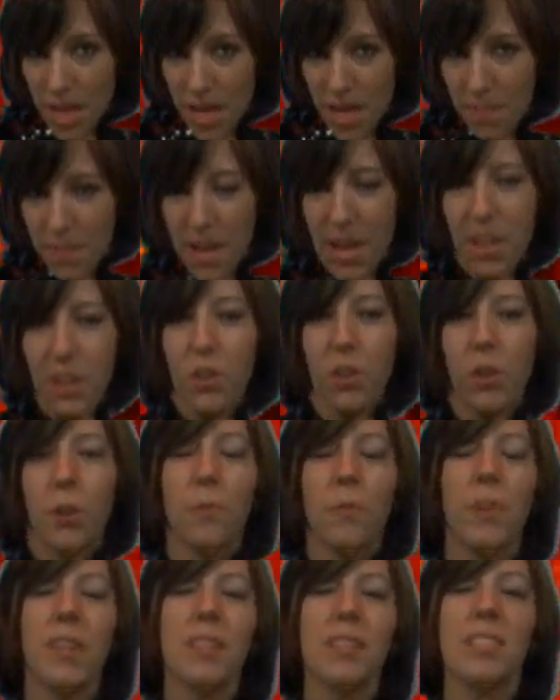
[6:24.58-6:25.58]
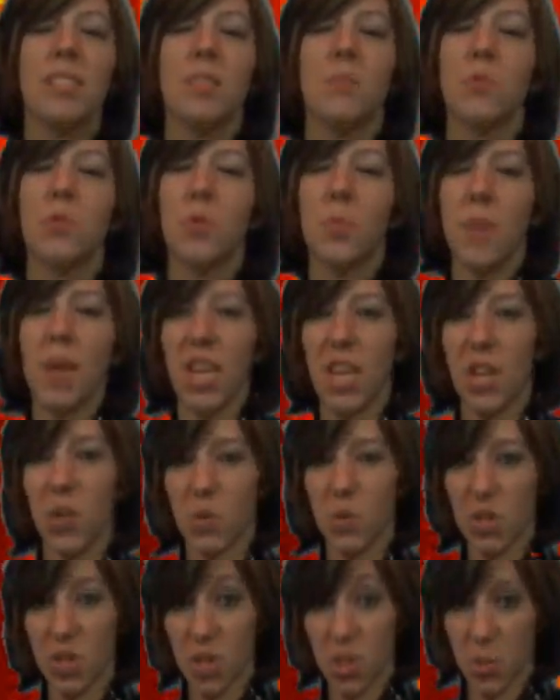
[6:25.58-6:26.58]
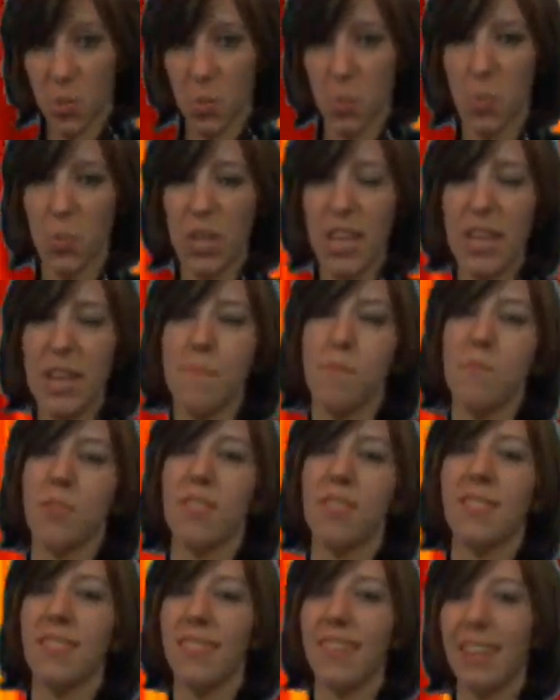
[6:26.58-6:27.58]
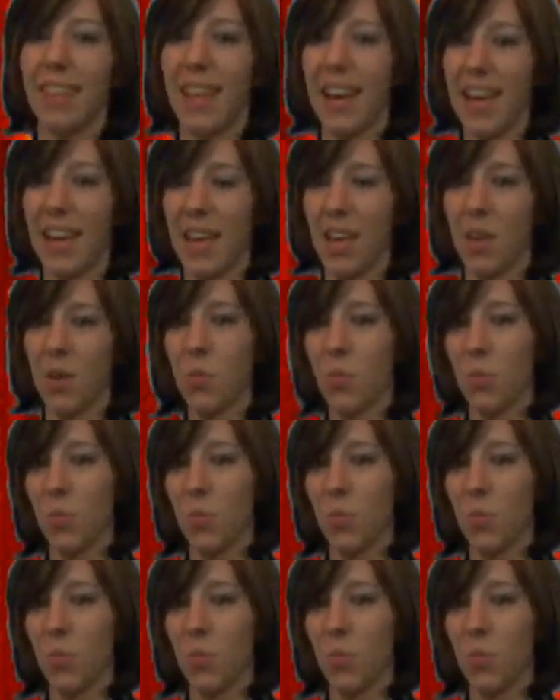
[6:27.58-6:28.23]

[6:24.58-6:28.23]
me and my girlfriends and we'll make you scream with delight.